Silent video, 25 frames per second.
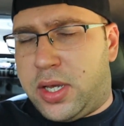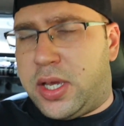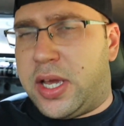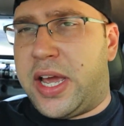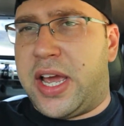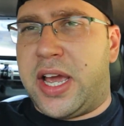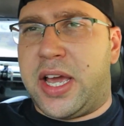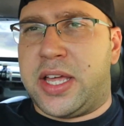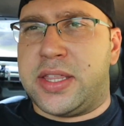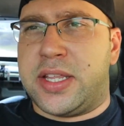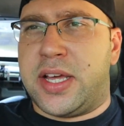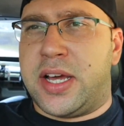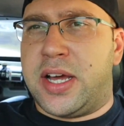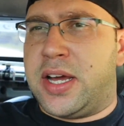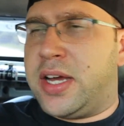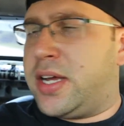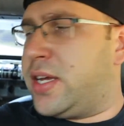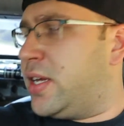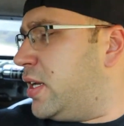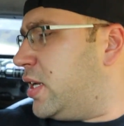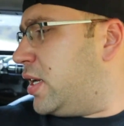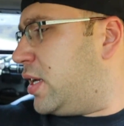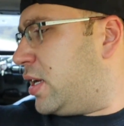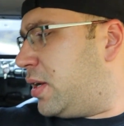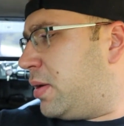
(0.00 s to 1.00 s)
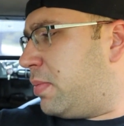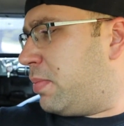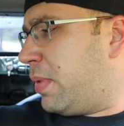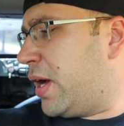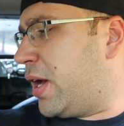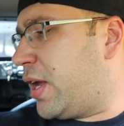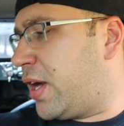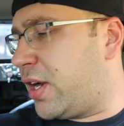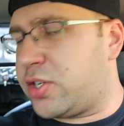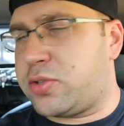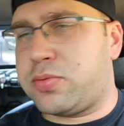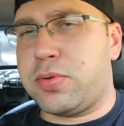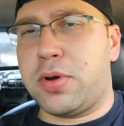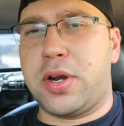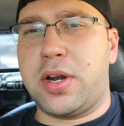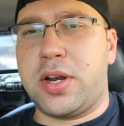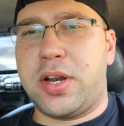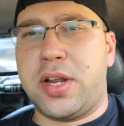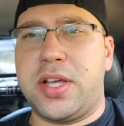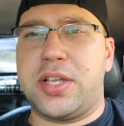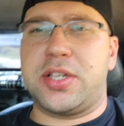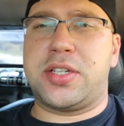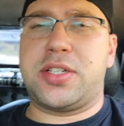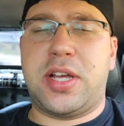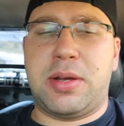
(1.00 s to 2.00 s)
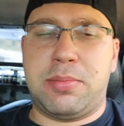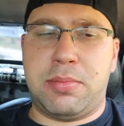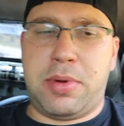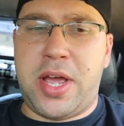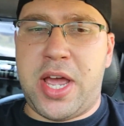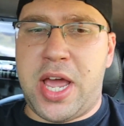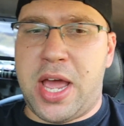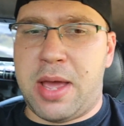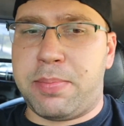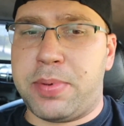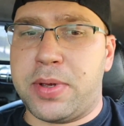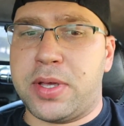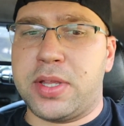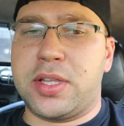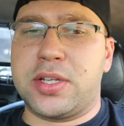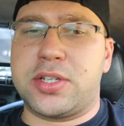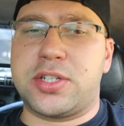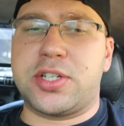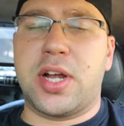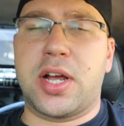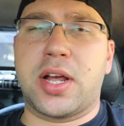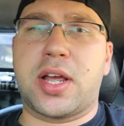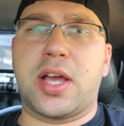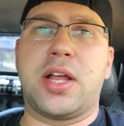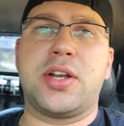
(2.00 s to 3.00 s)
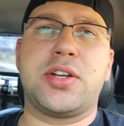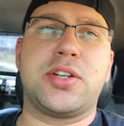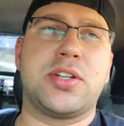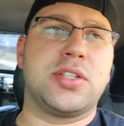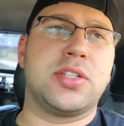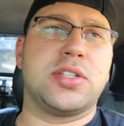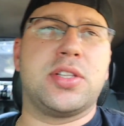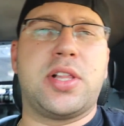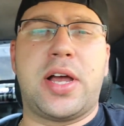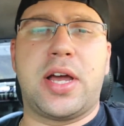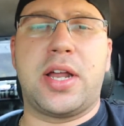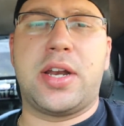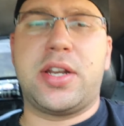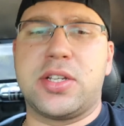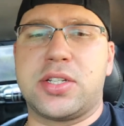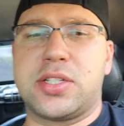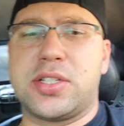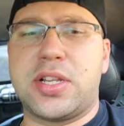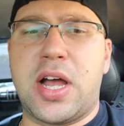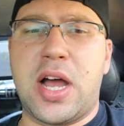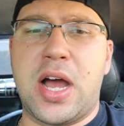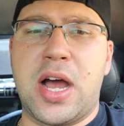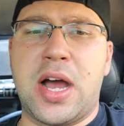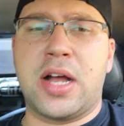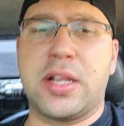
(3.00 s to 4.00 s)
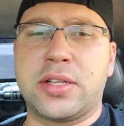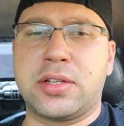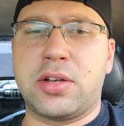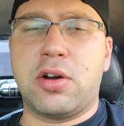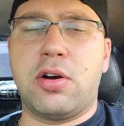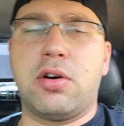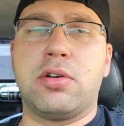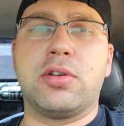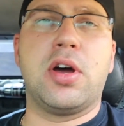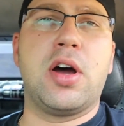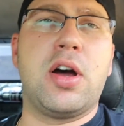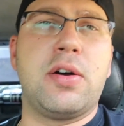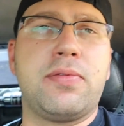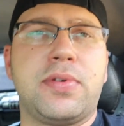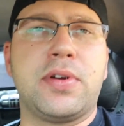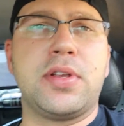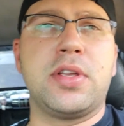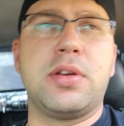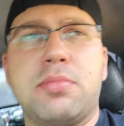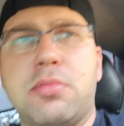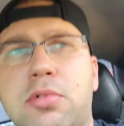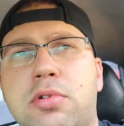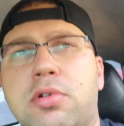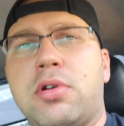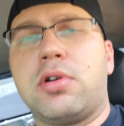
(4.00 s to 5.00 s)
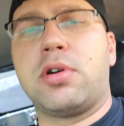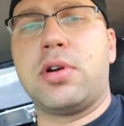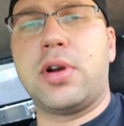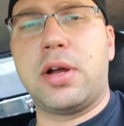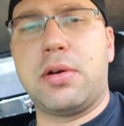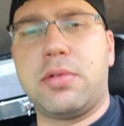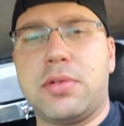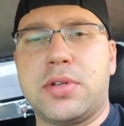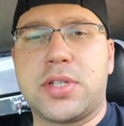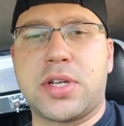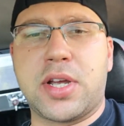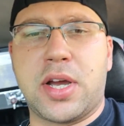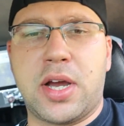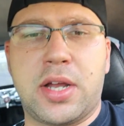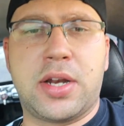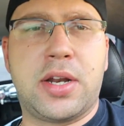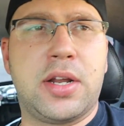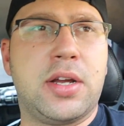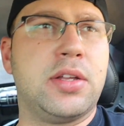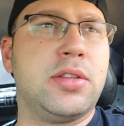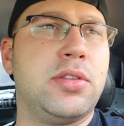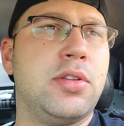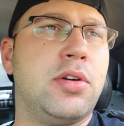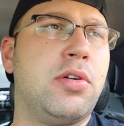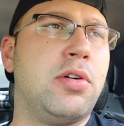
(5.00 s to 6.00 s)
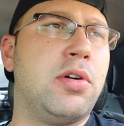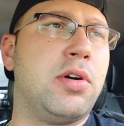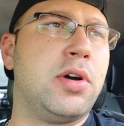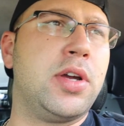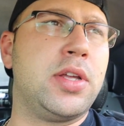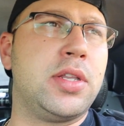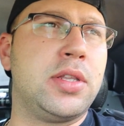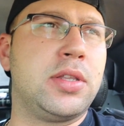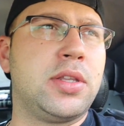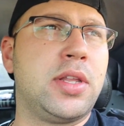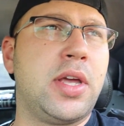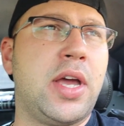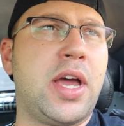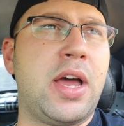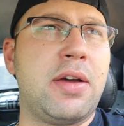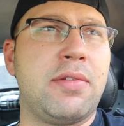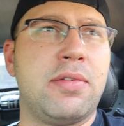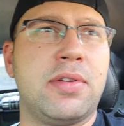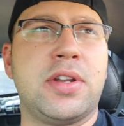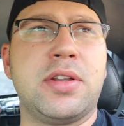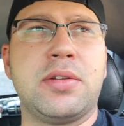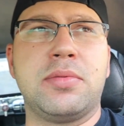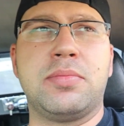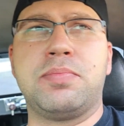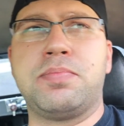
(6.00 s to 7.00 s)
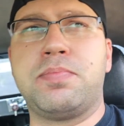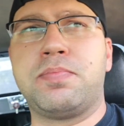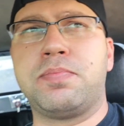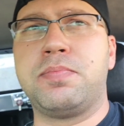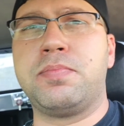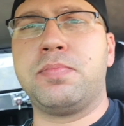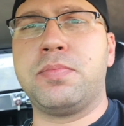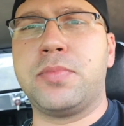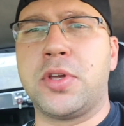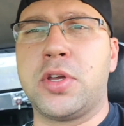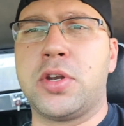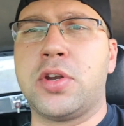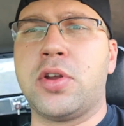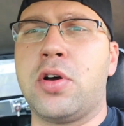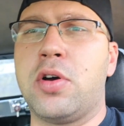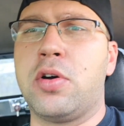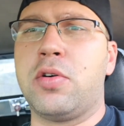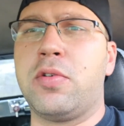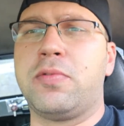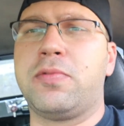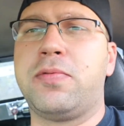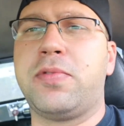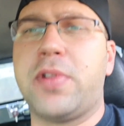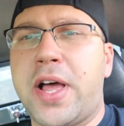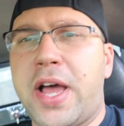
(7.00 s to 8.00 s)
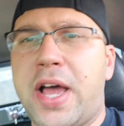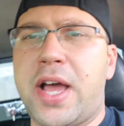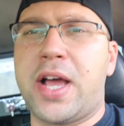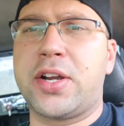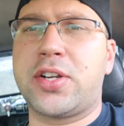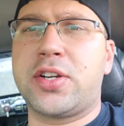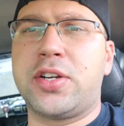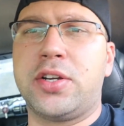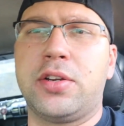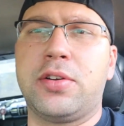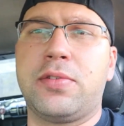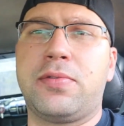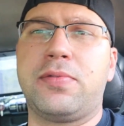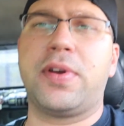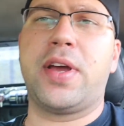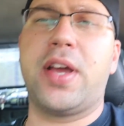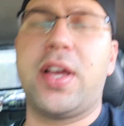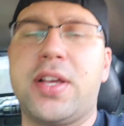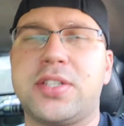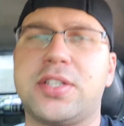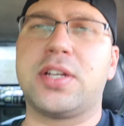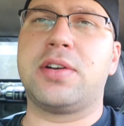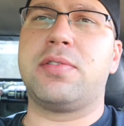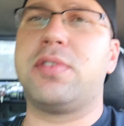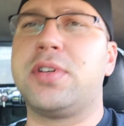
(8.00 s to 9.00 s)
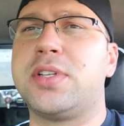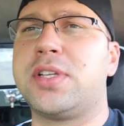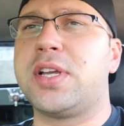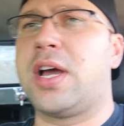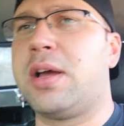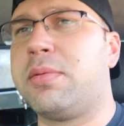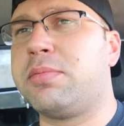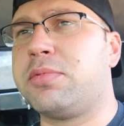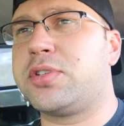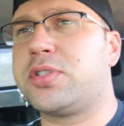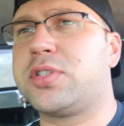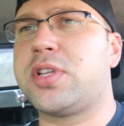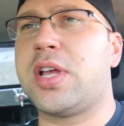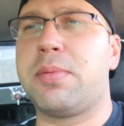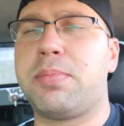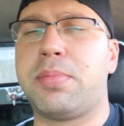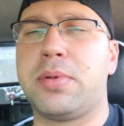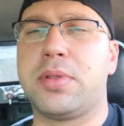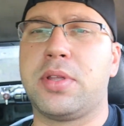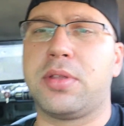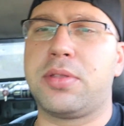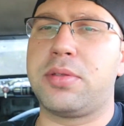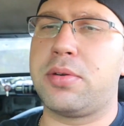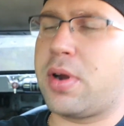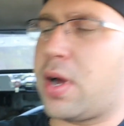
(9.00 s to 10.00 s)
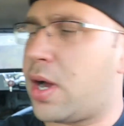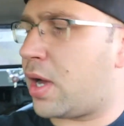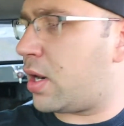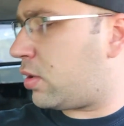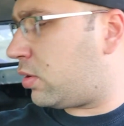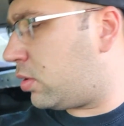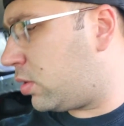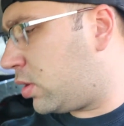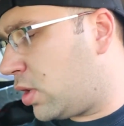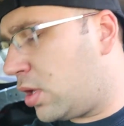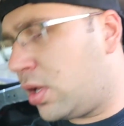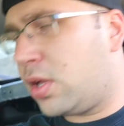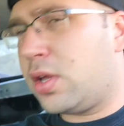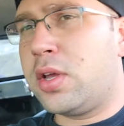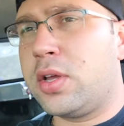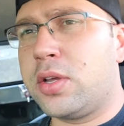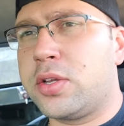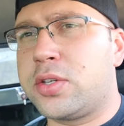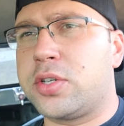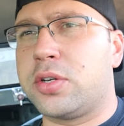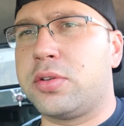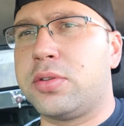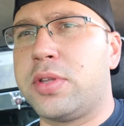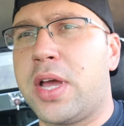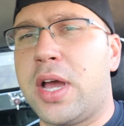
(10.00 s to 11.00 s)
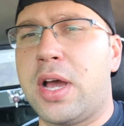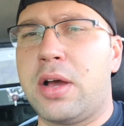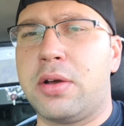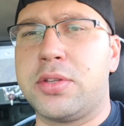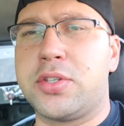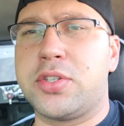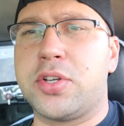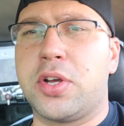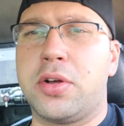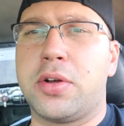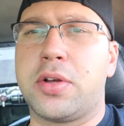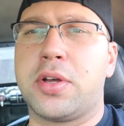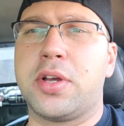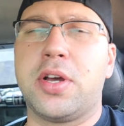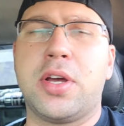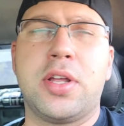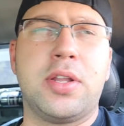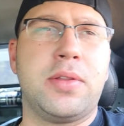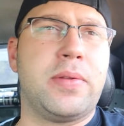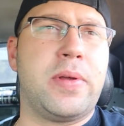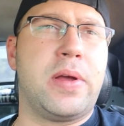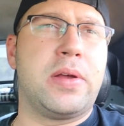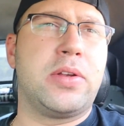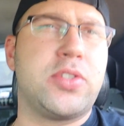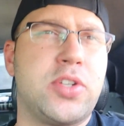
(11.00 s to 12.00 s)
And but it is what it is. I'm happy the check engine light is not going off anymore. That was kind of annoying, having it, you know, flash in your face every time you step on the throttle. So now it's all good.